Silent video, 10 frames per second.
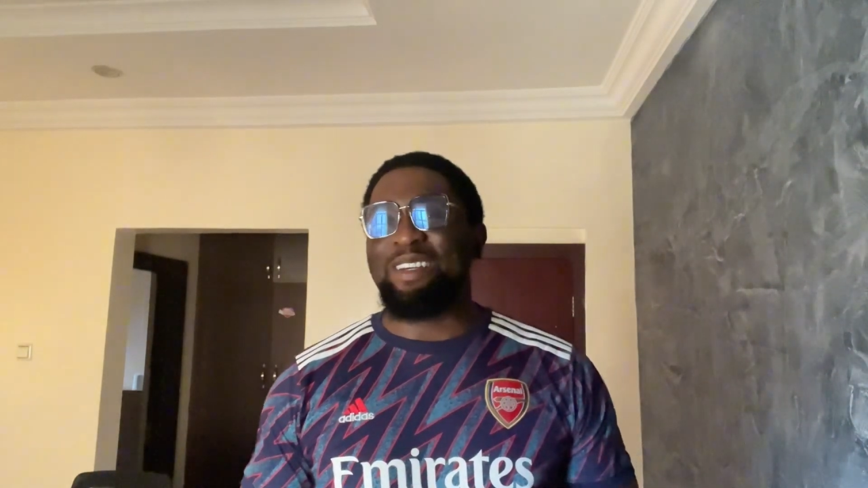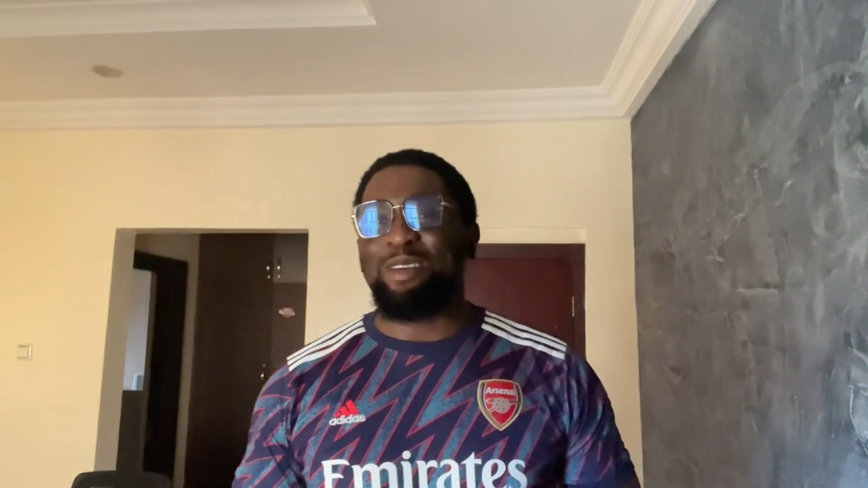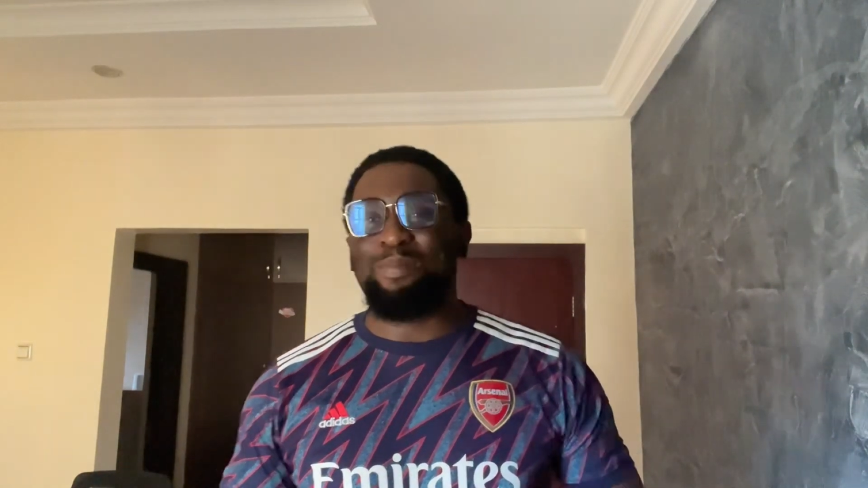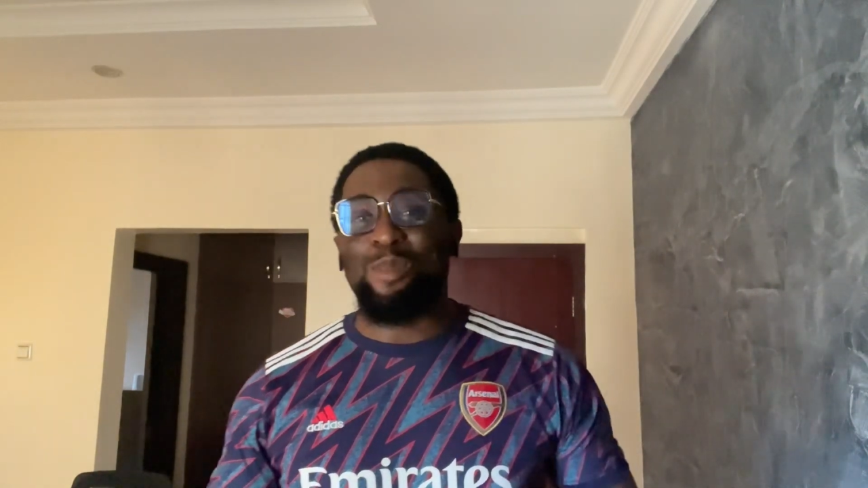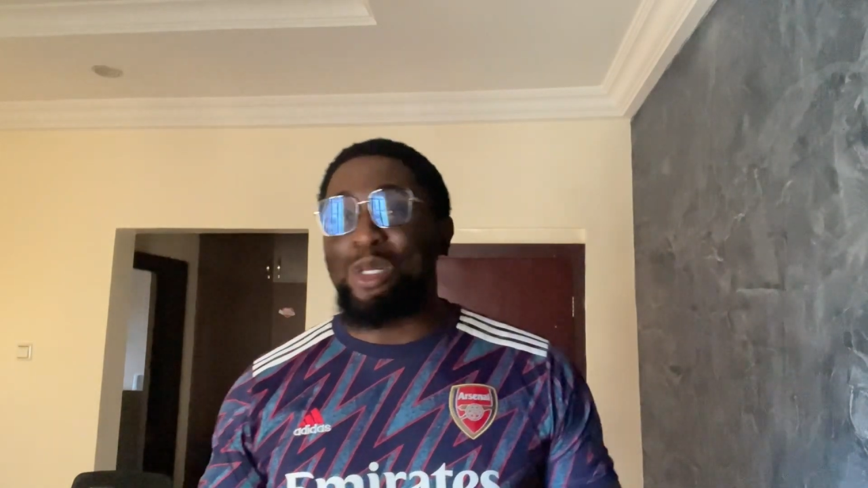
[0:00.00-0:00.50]

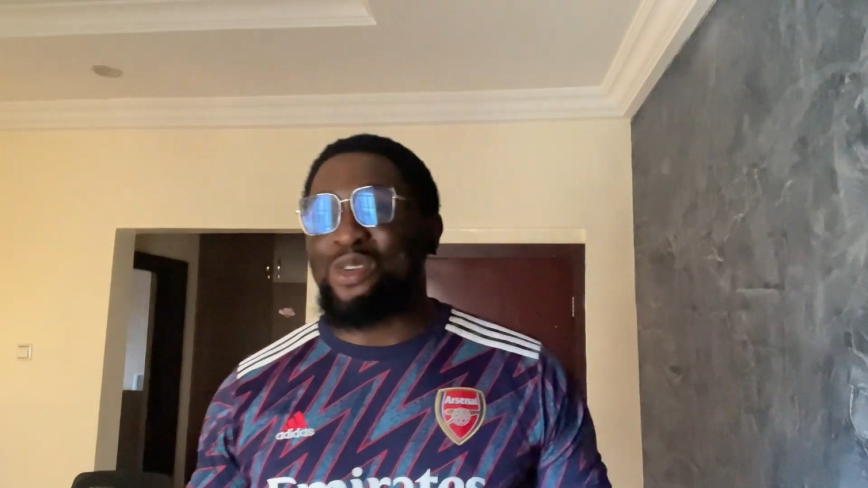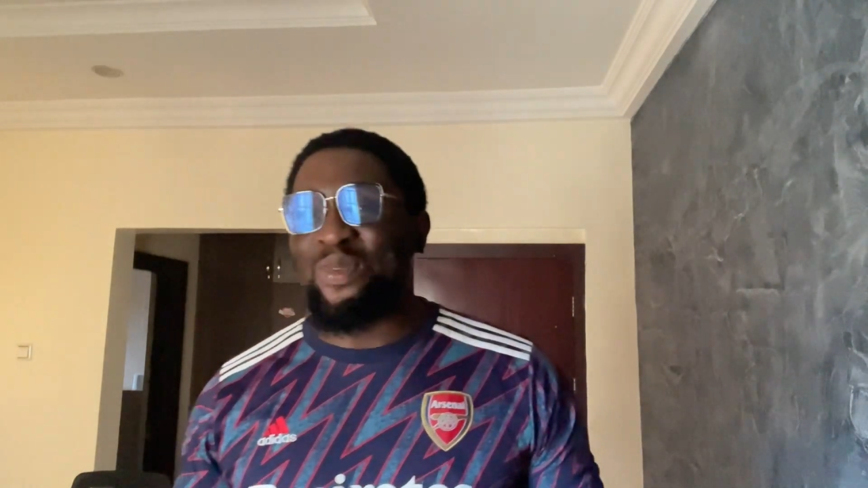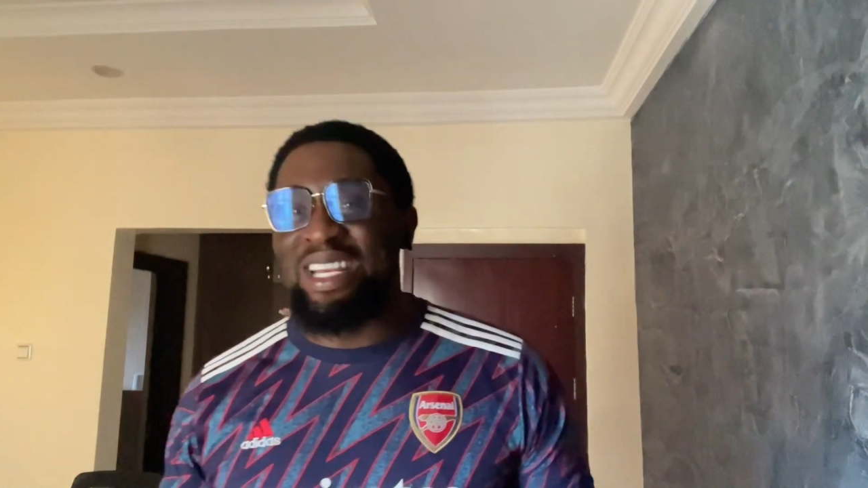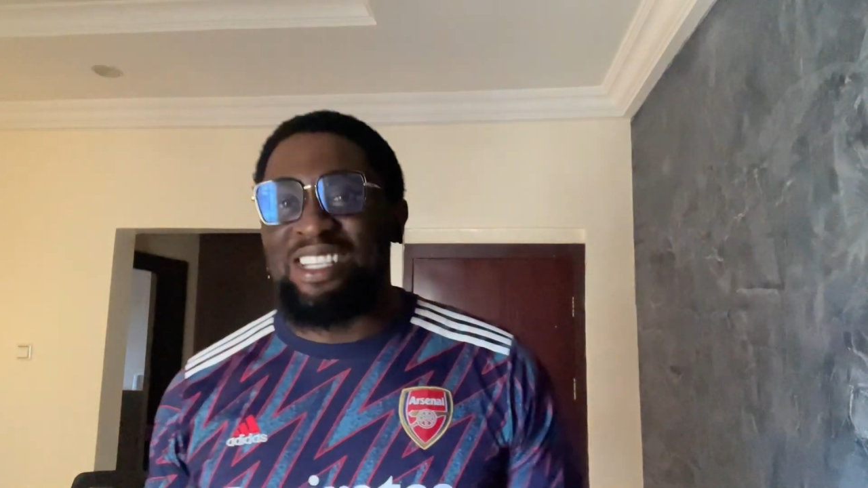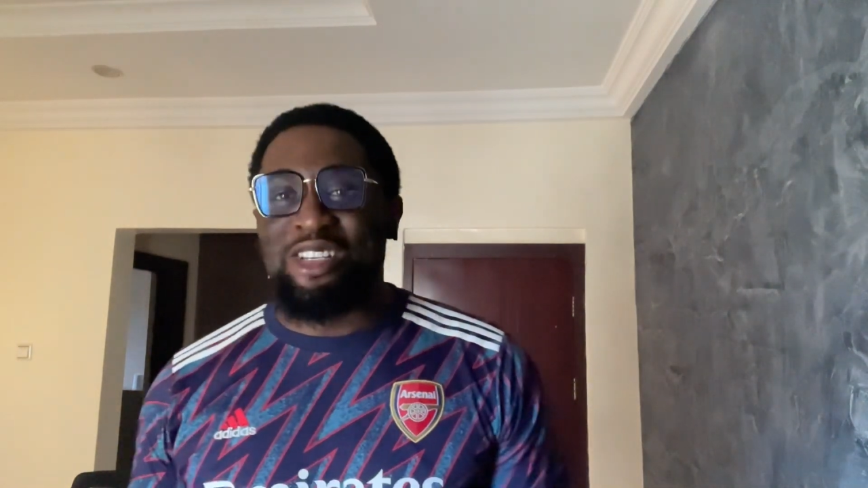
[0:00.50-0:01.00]
most
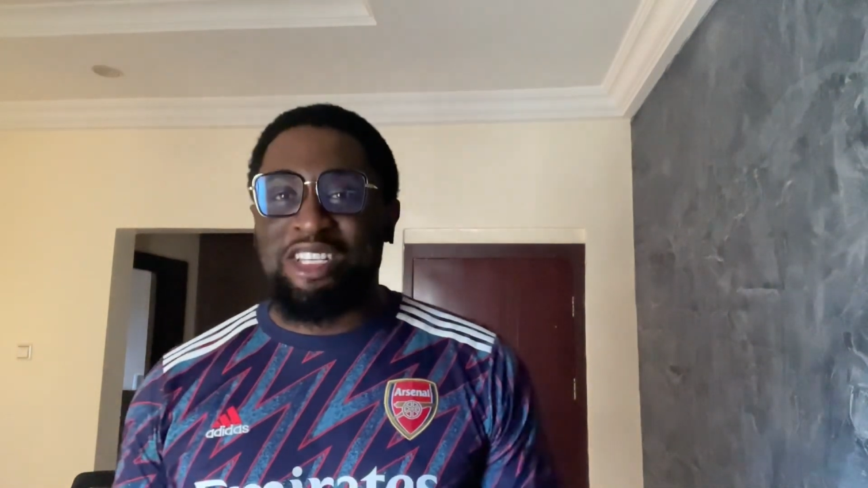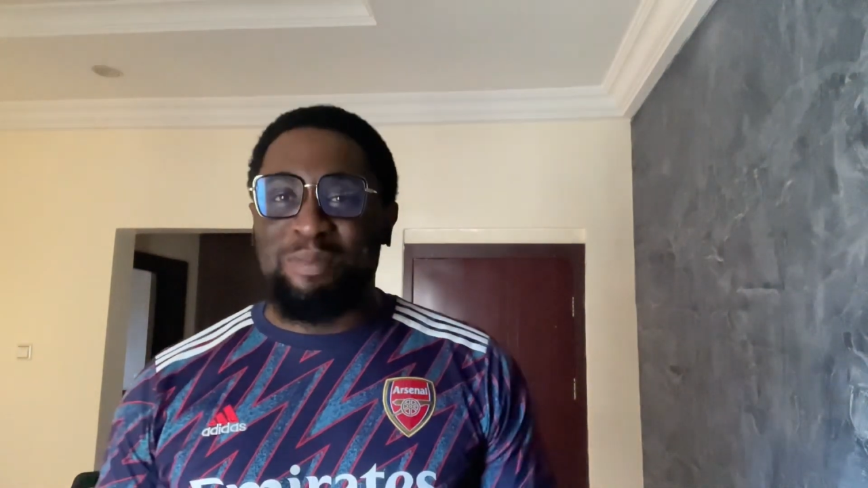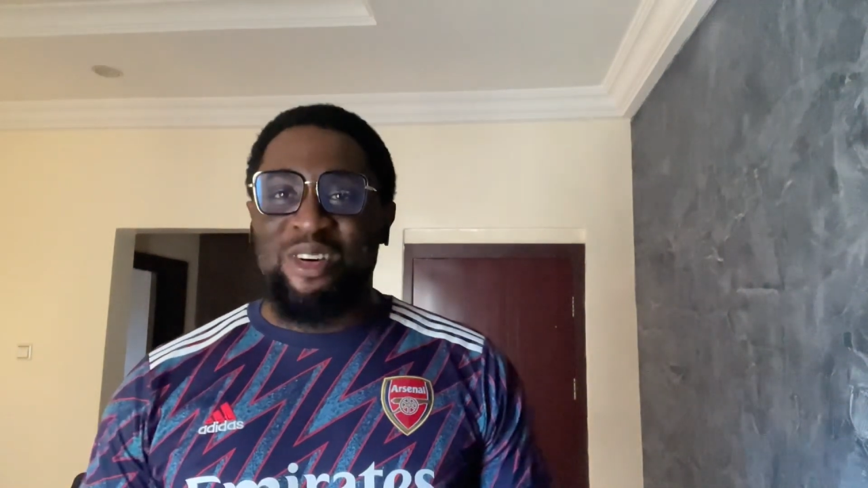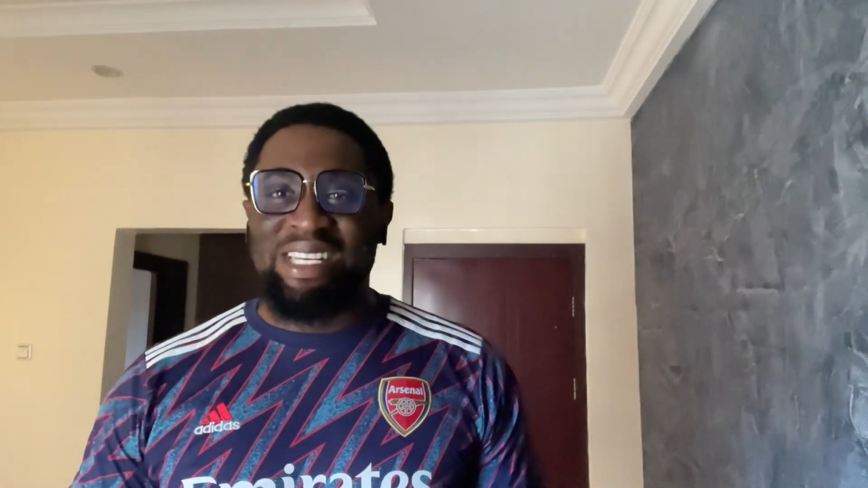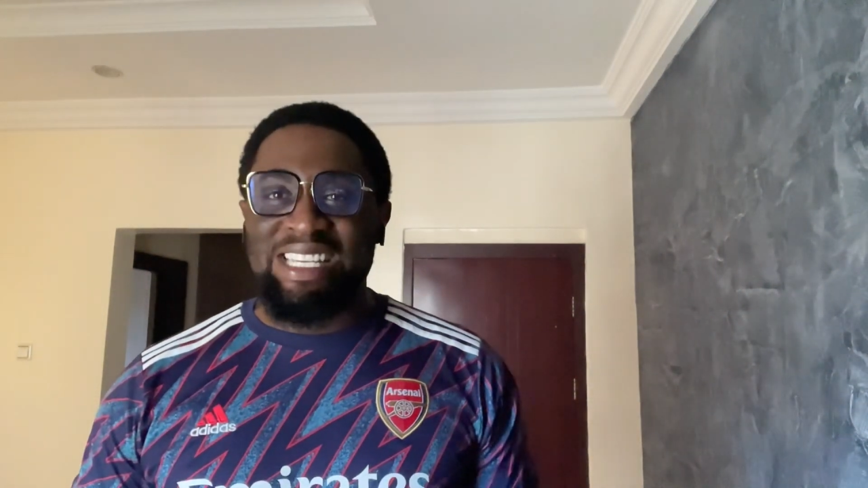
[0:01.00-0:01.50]
religious
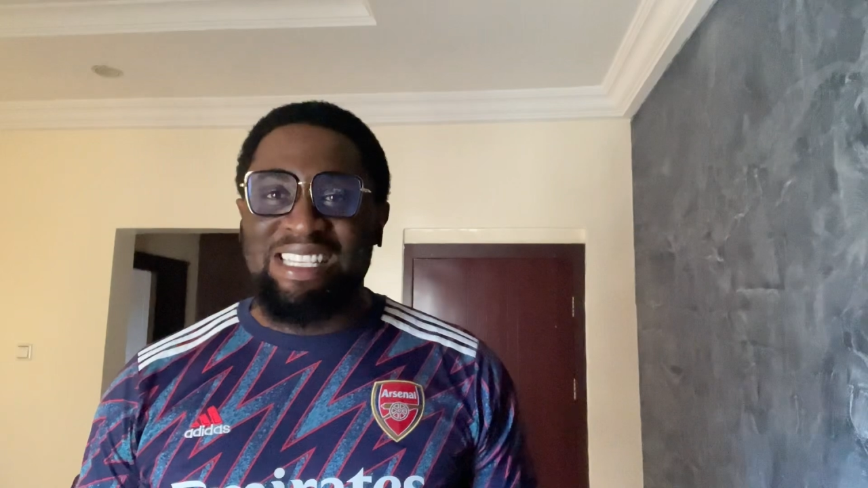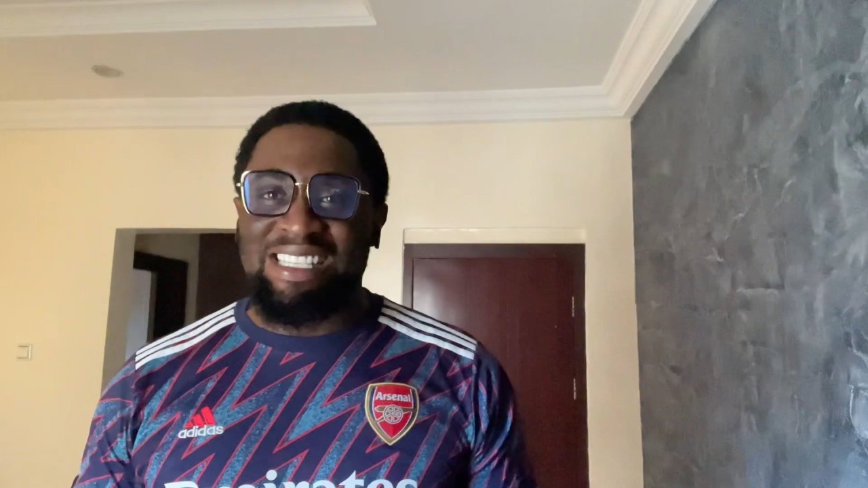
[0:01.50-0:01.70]
bodies,